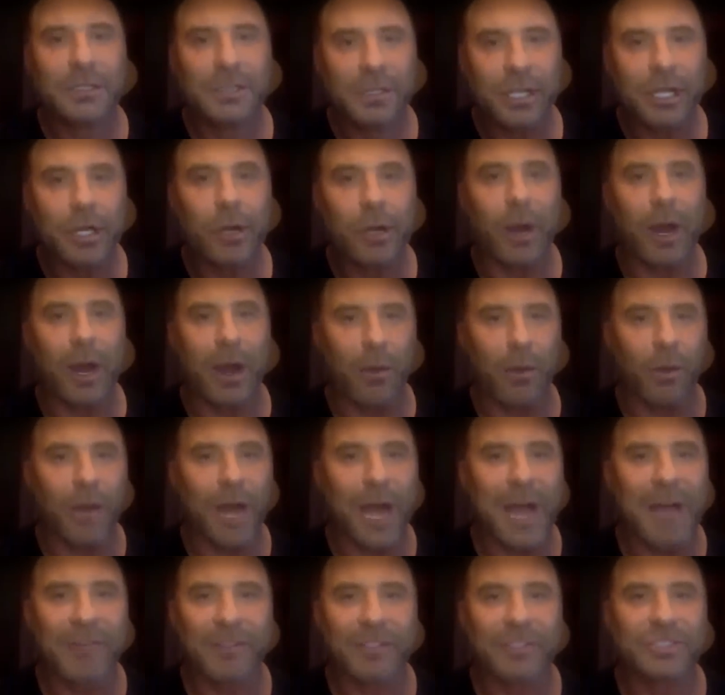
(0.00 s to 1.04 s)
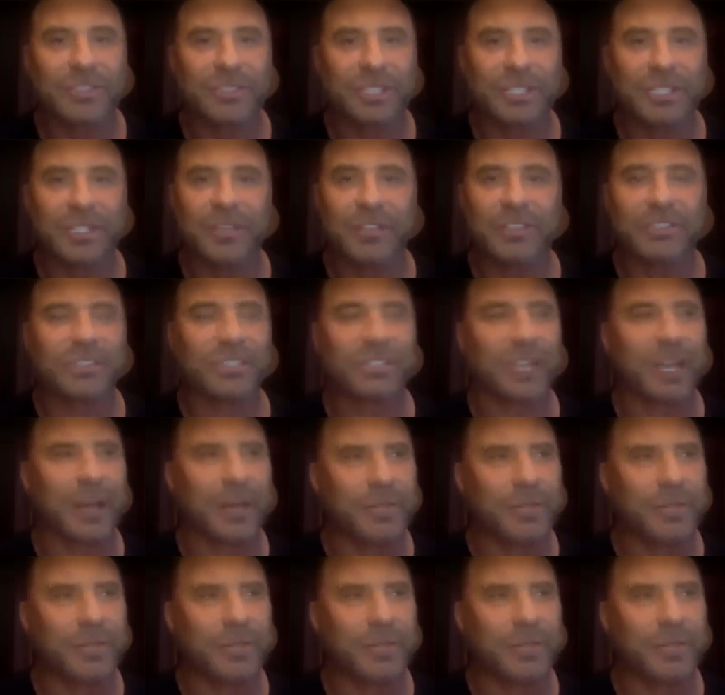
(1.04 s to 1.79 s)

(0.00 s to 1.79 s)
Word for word: You know, I arrived listening to this today.